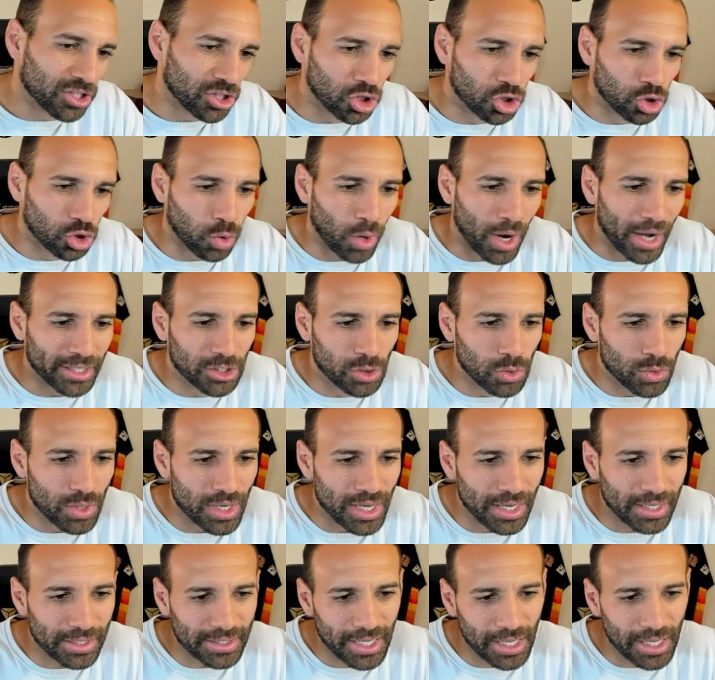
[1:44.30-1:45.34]
to try to
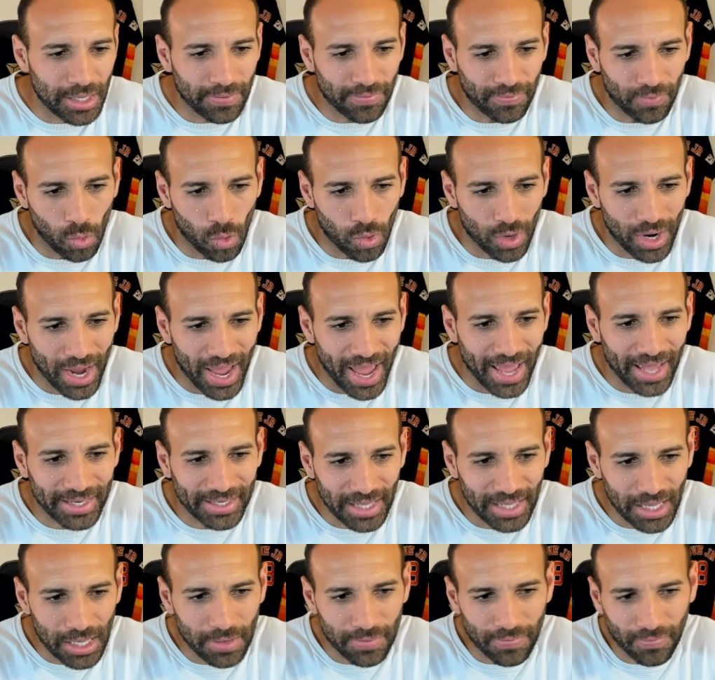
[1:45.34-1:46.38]
get D4 and
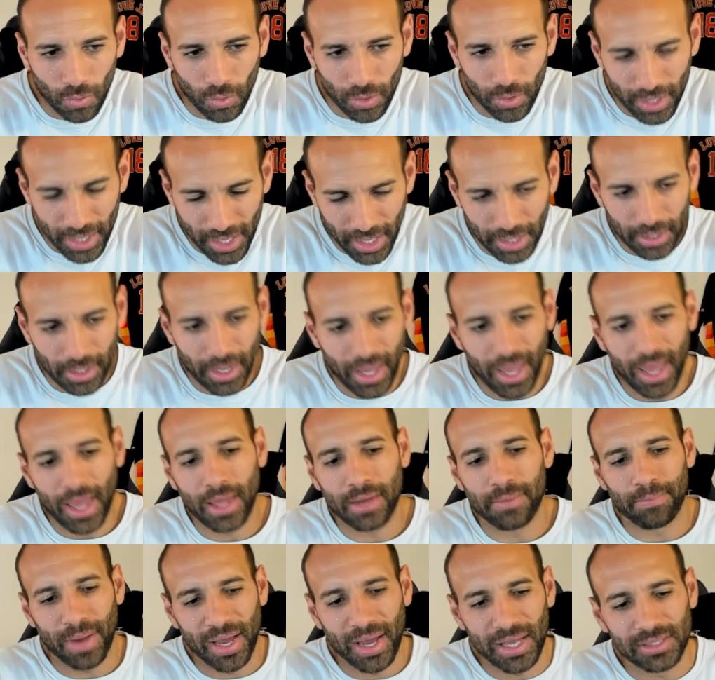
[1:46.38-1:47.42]
E4 in.
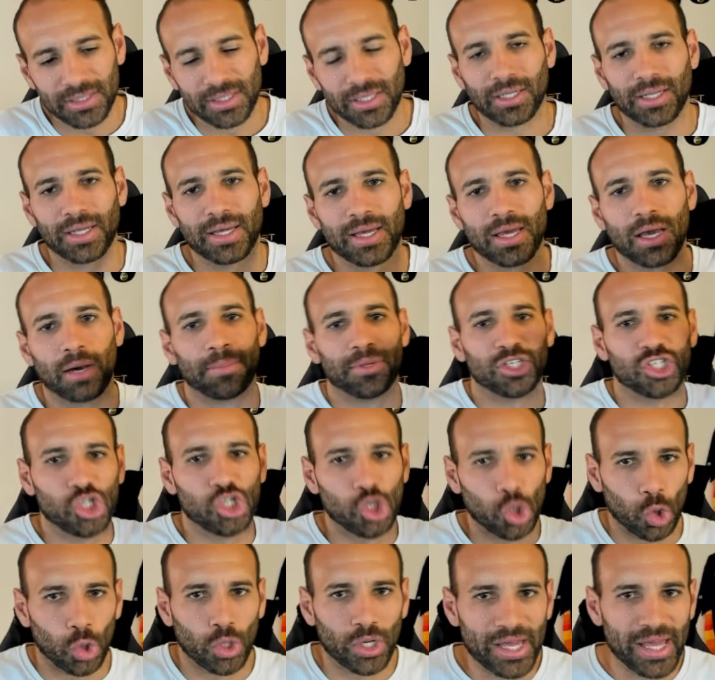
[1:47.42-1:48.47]
And basically a
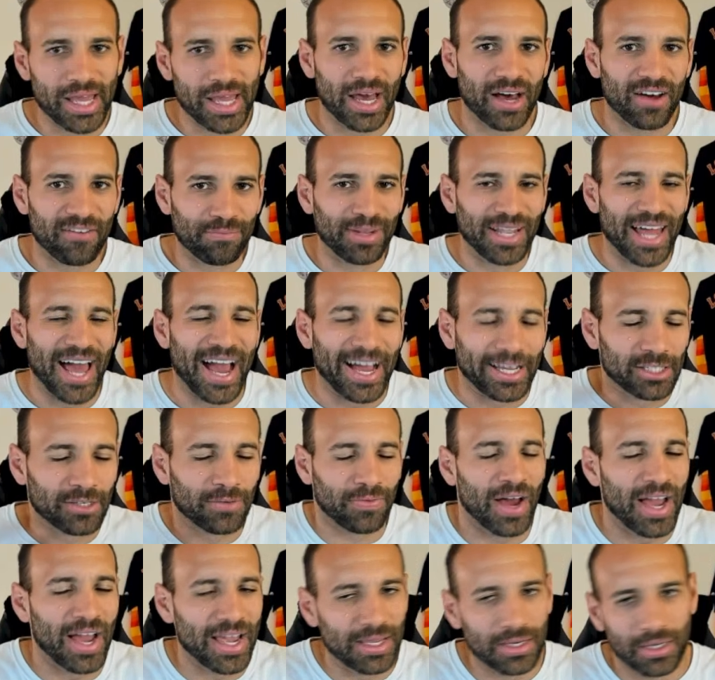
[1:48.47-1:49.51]
majority of black's
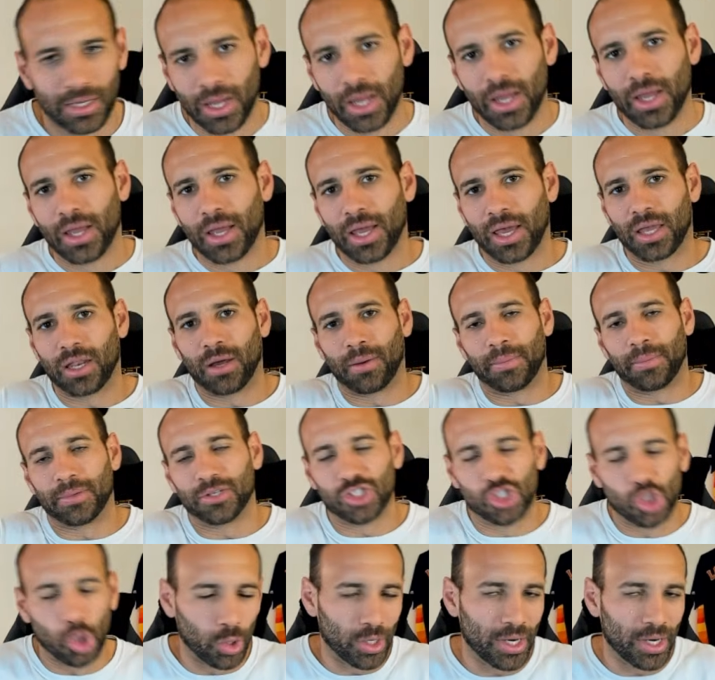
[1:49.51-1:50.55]
fight and a
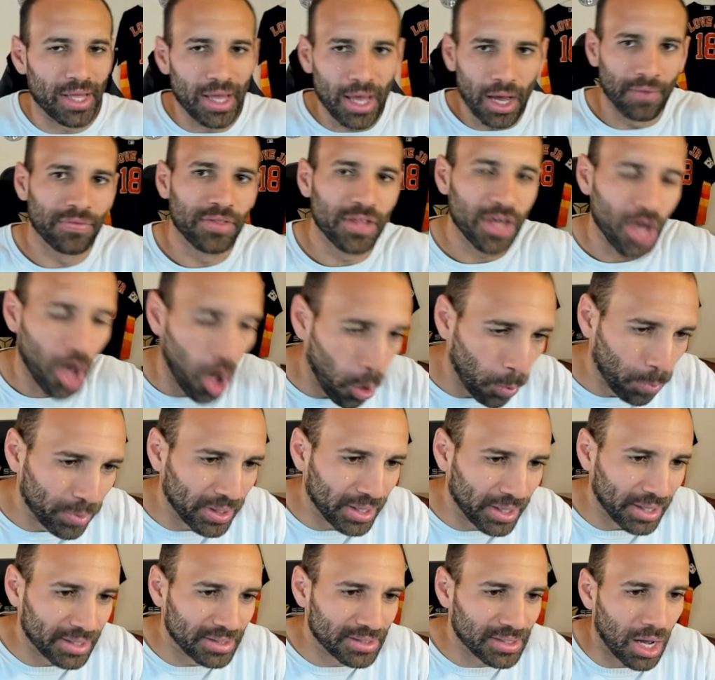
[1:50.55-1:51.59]
majority of the
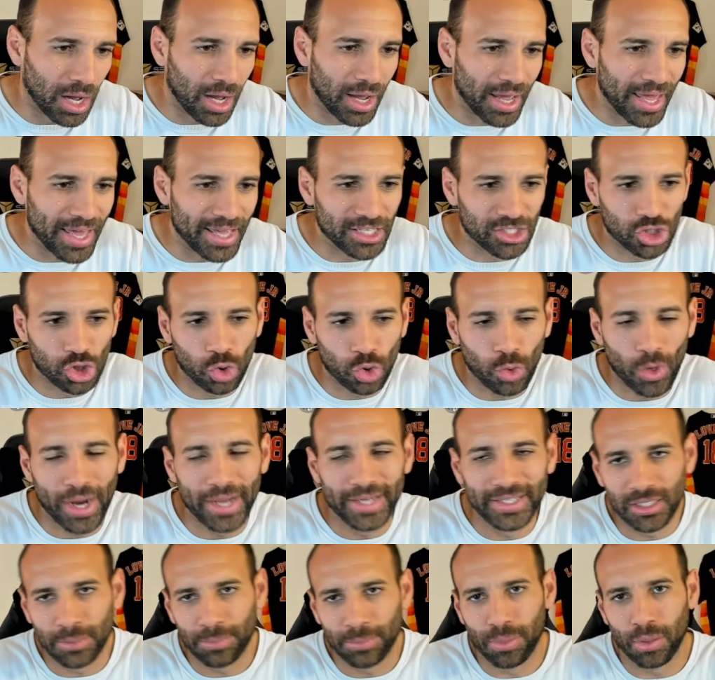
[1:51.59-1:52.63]
openings is
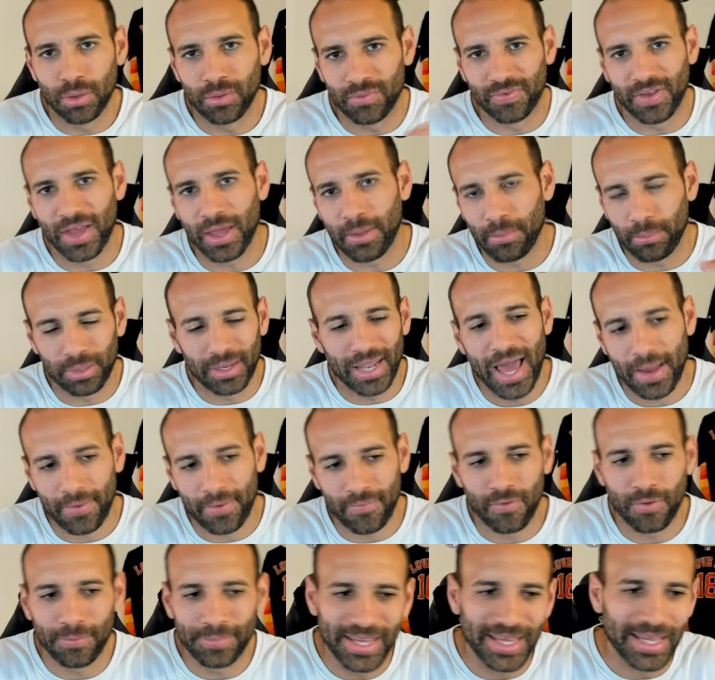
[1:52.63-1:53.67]
trying to prevent black
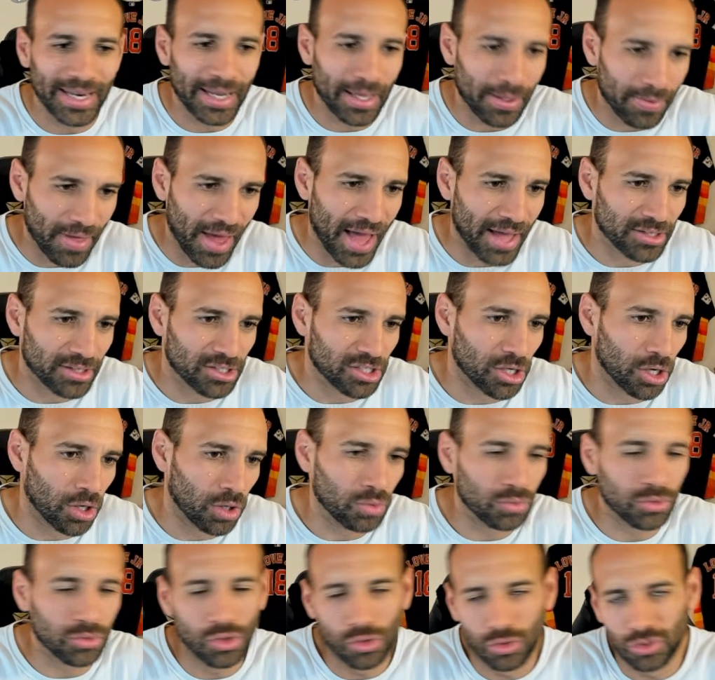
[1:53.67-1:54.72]
from getting that.
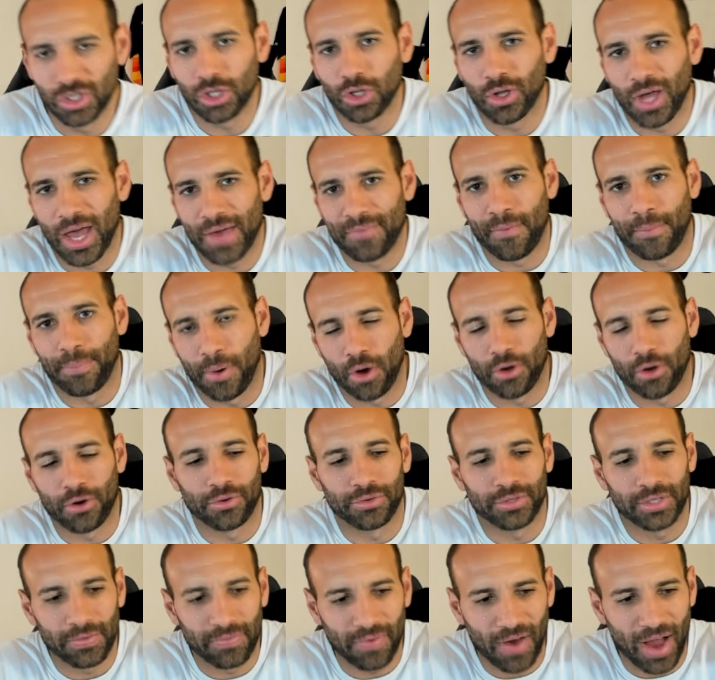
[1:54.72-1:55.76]
So usually you'll have a pawn
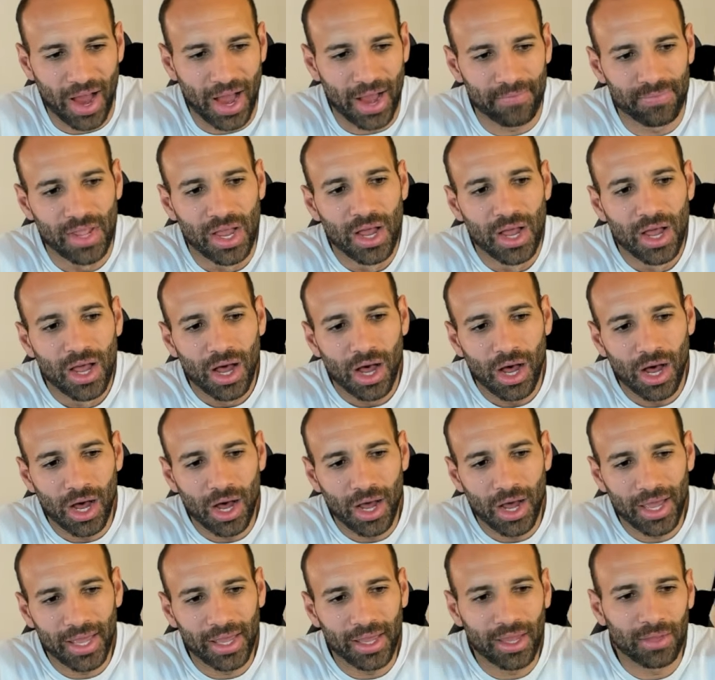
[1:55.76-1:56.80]
on
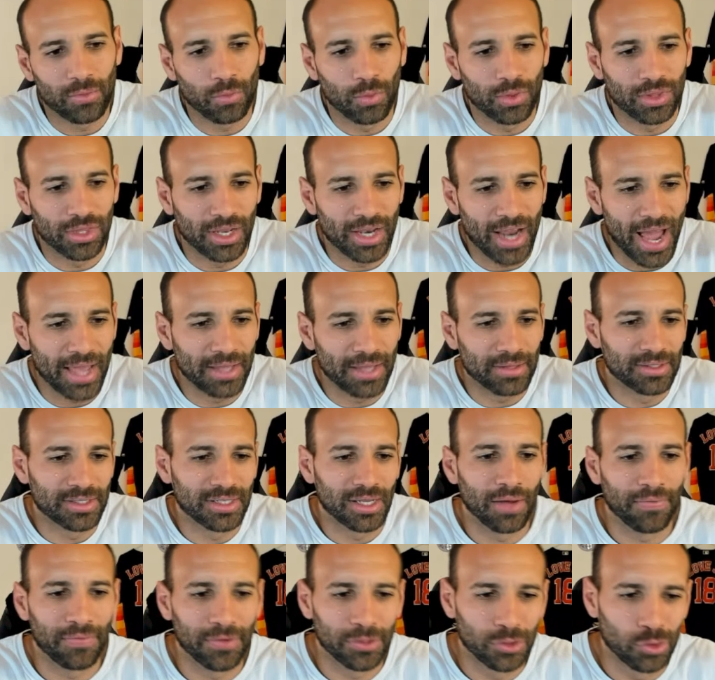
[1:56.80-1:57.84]
D5 and with a knight and
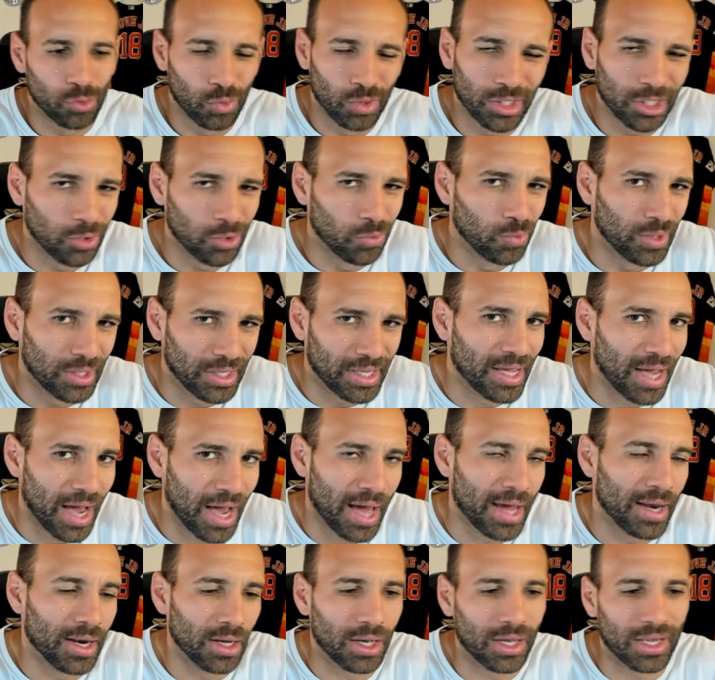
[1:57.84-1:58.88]
stuff, it's really, really
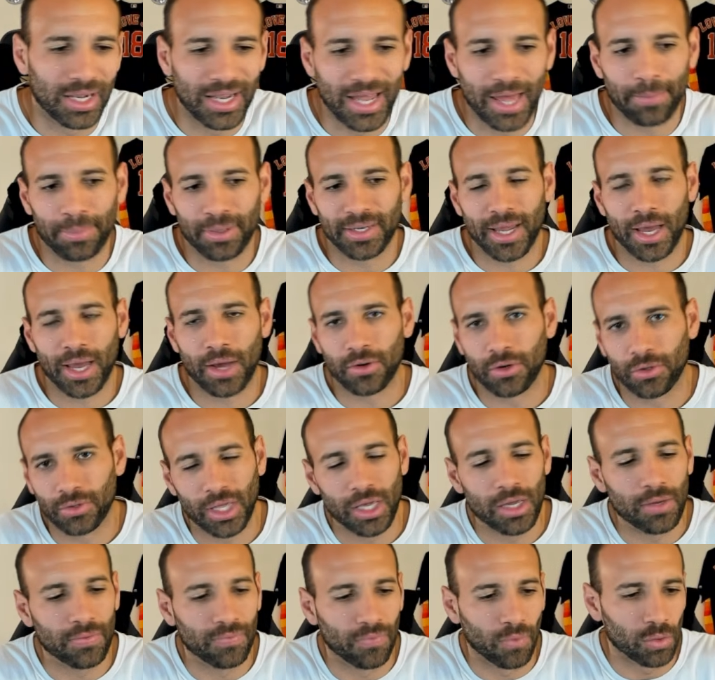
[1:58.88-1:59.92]
kind of clamping down on
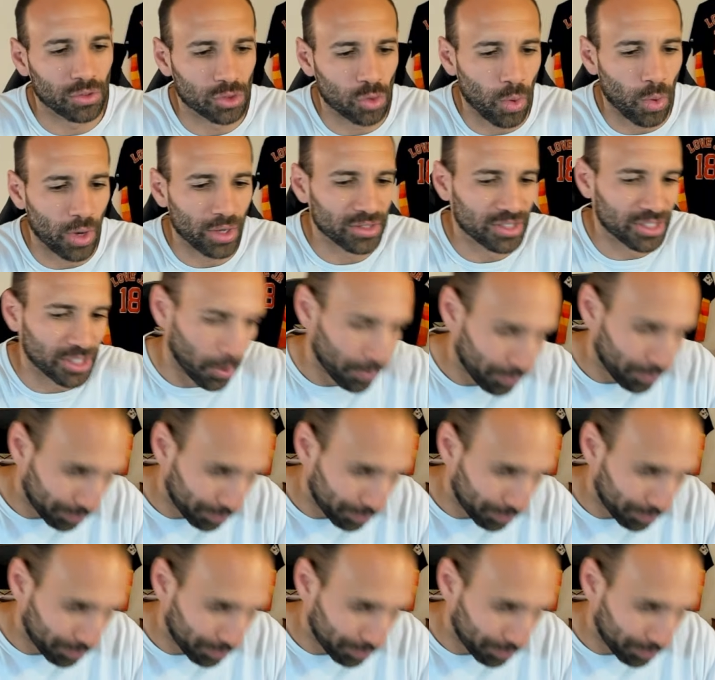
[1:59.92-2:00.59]
the E4 square. So